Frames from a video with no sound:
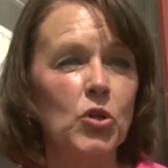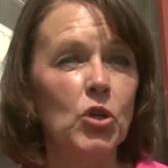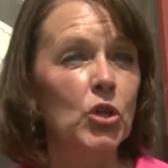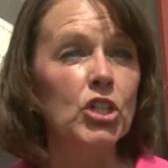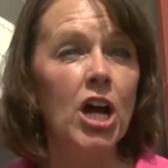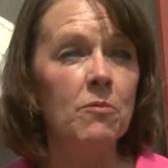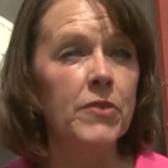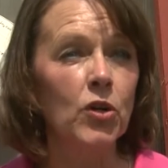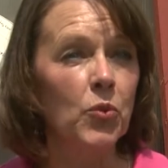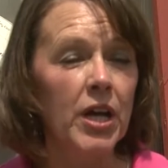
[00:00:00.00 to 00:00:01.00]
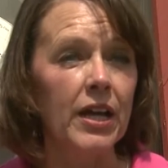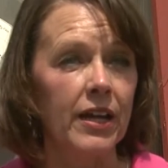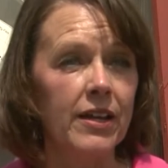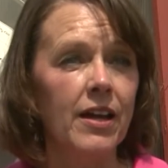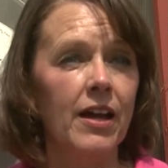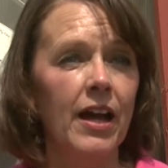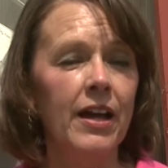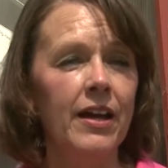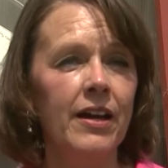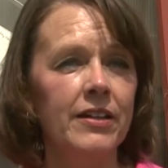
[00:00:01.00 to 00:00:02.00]
could come their way,
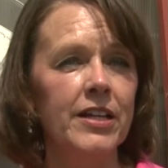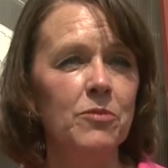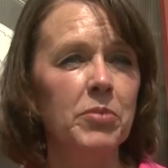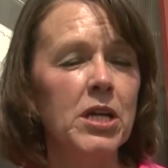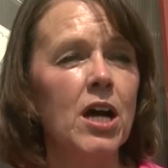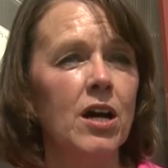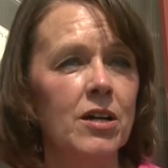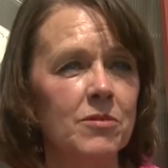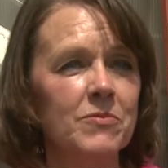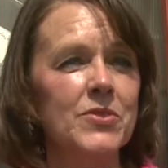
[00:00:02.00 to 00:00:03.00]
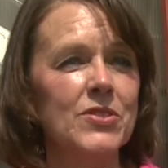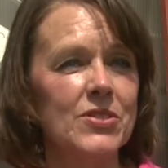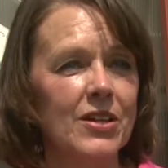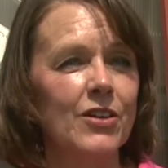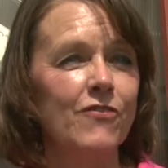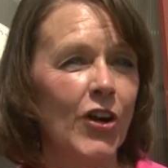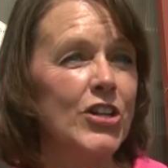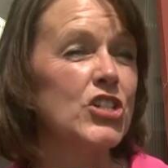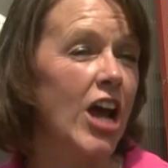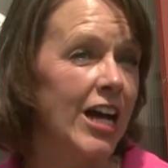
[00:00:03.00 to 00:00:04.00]
and it becomes very
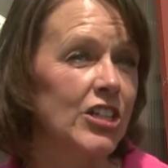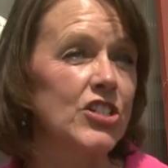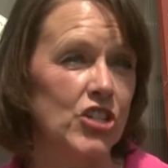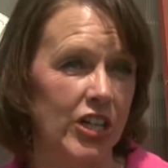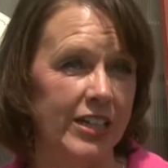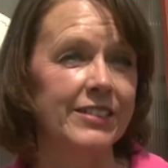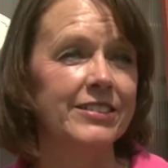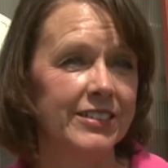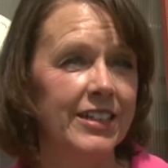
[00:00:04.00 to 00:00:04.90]
challenging.